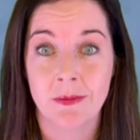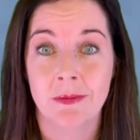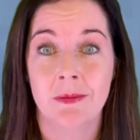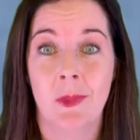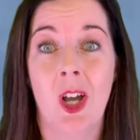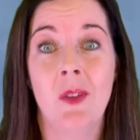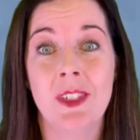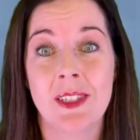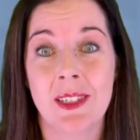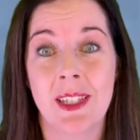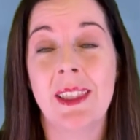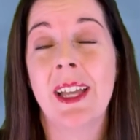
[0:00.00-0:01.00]

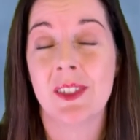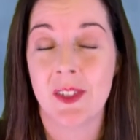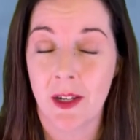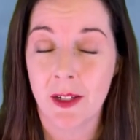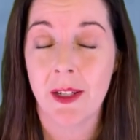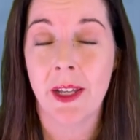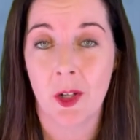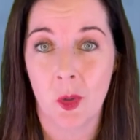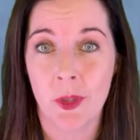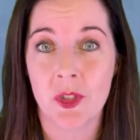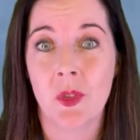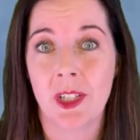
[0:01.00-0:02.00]
Obviously, that's not going to help
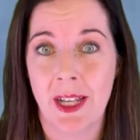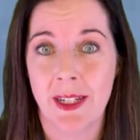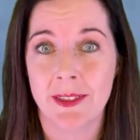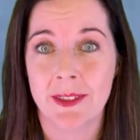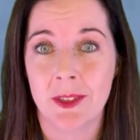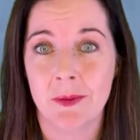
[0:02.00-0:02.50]
us relax.